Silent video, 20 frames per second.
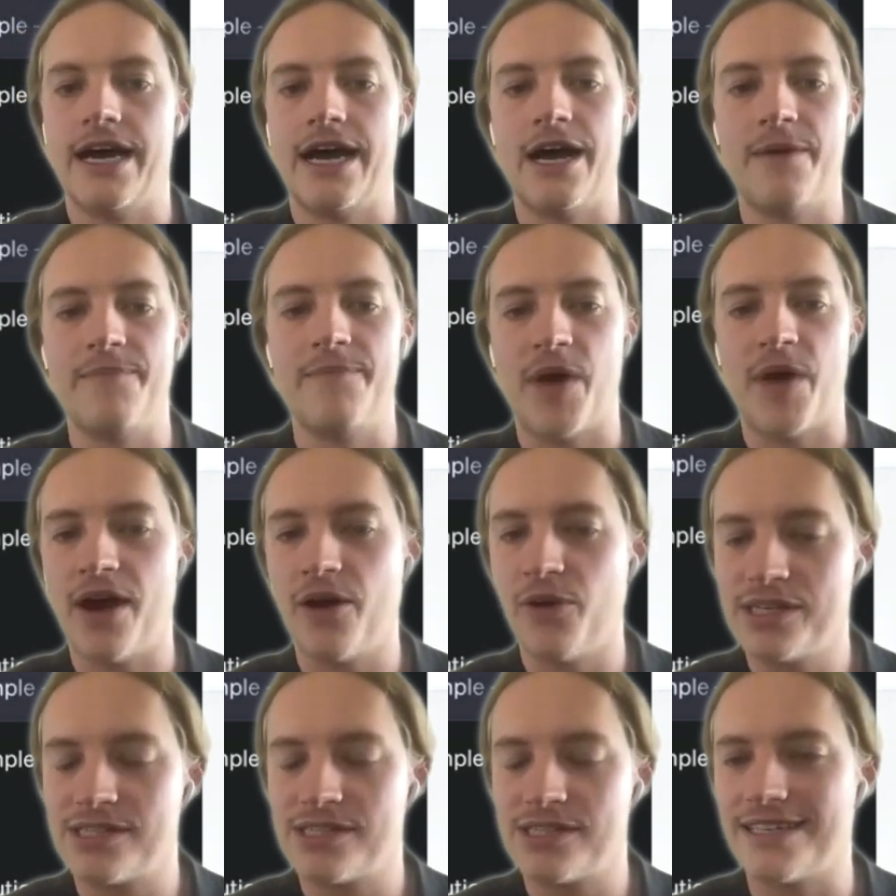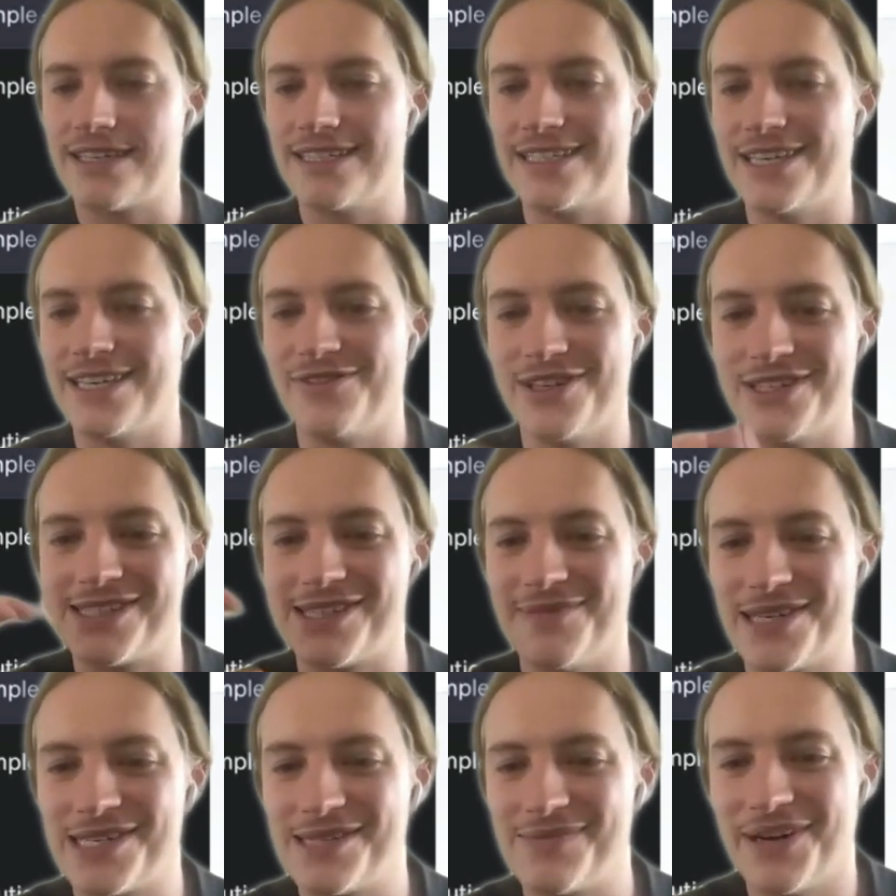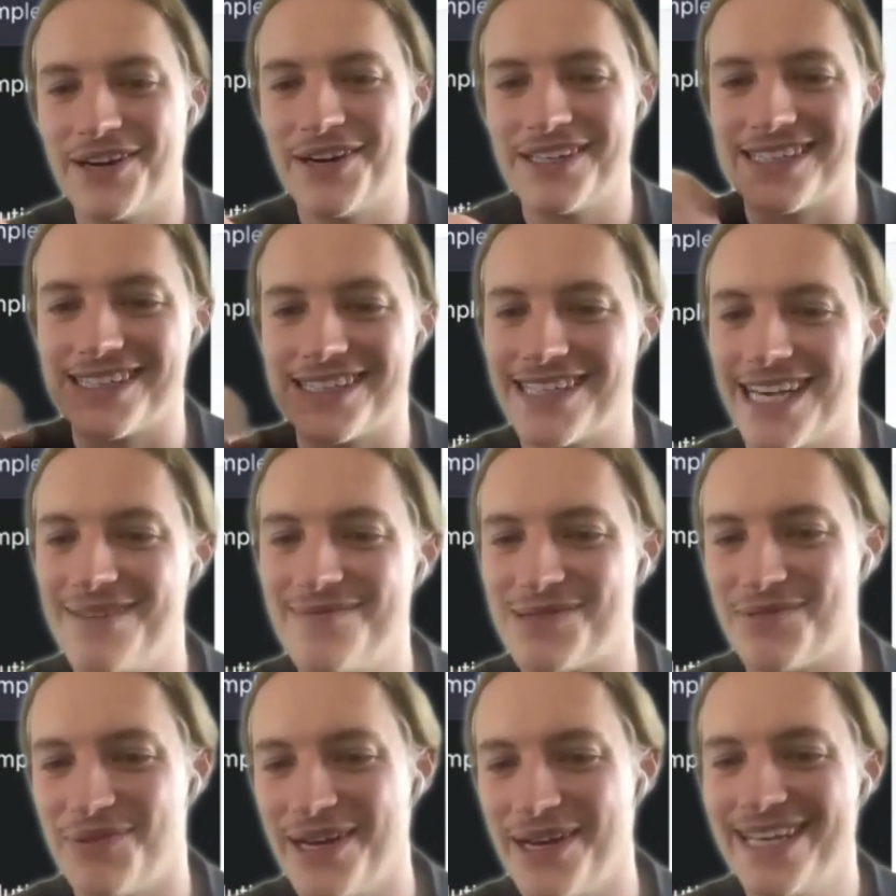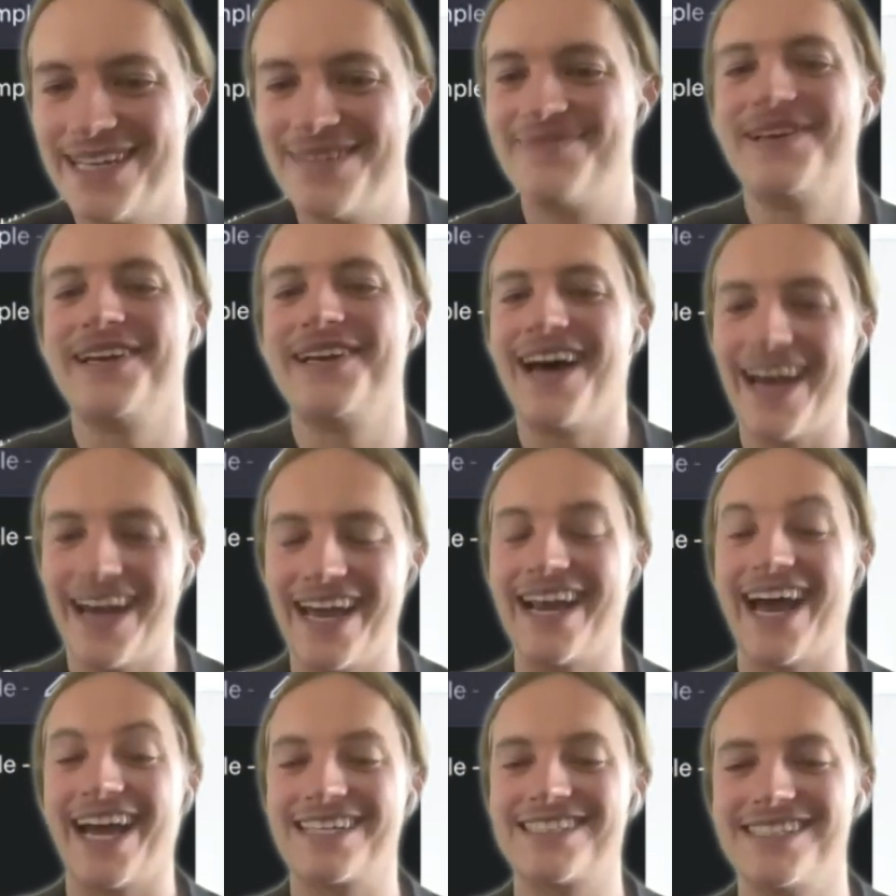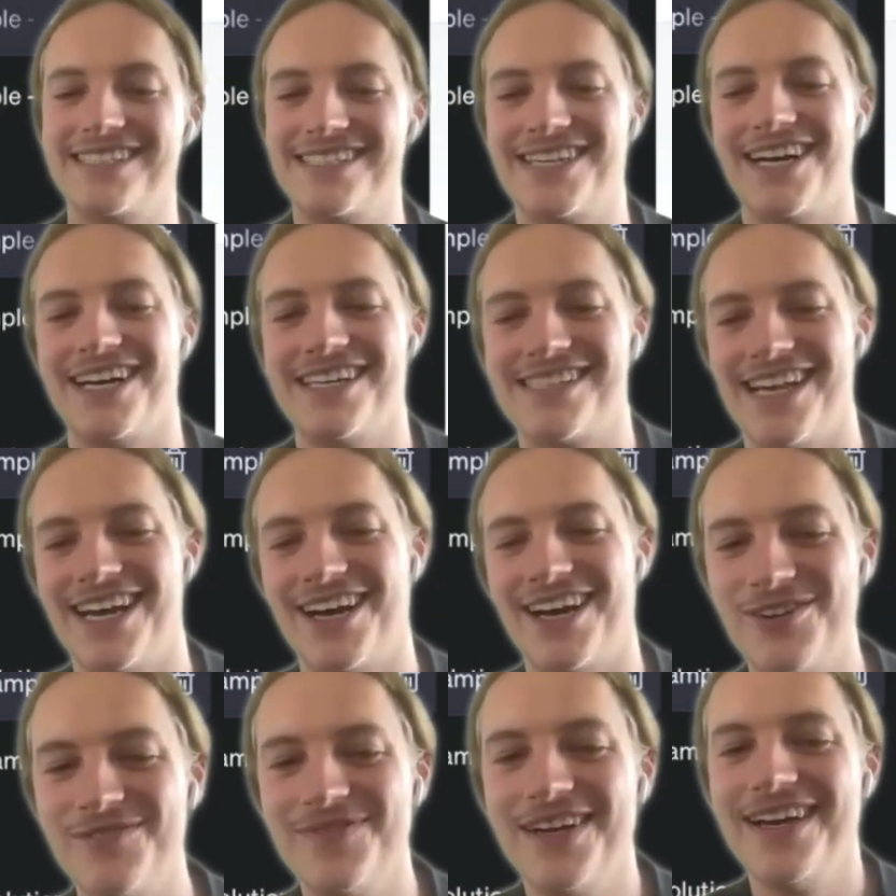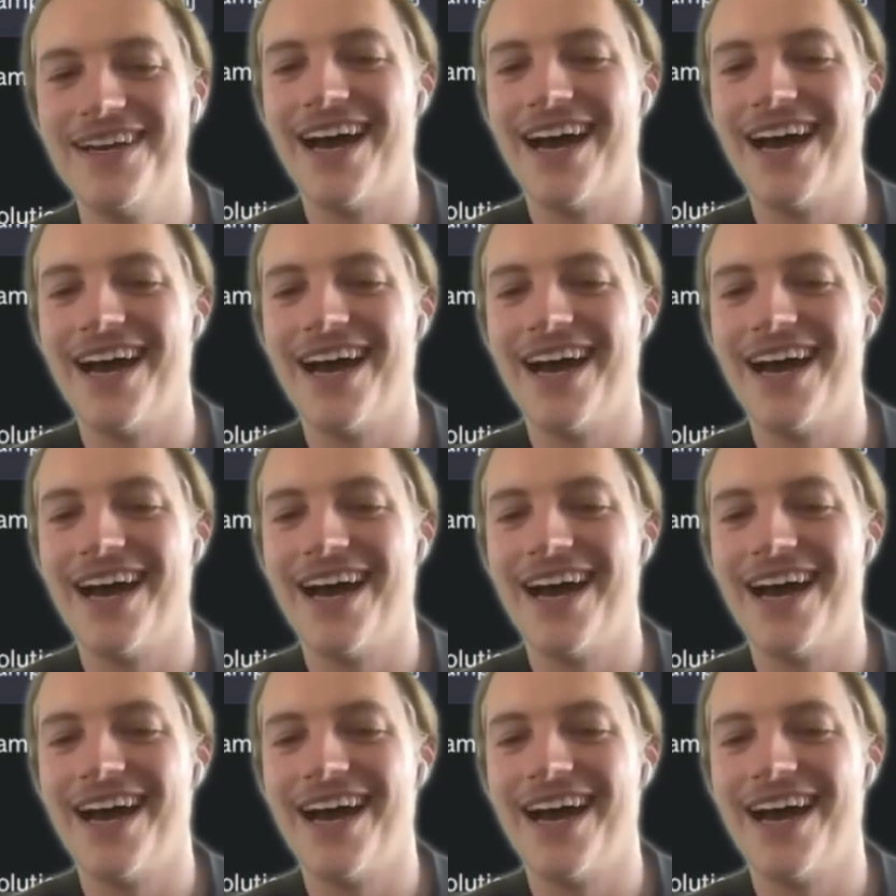I always like to give it some experience. It seems weird, but it actually does help.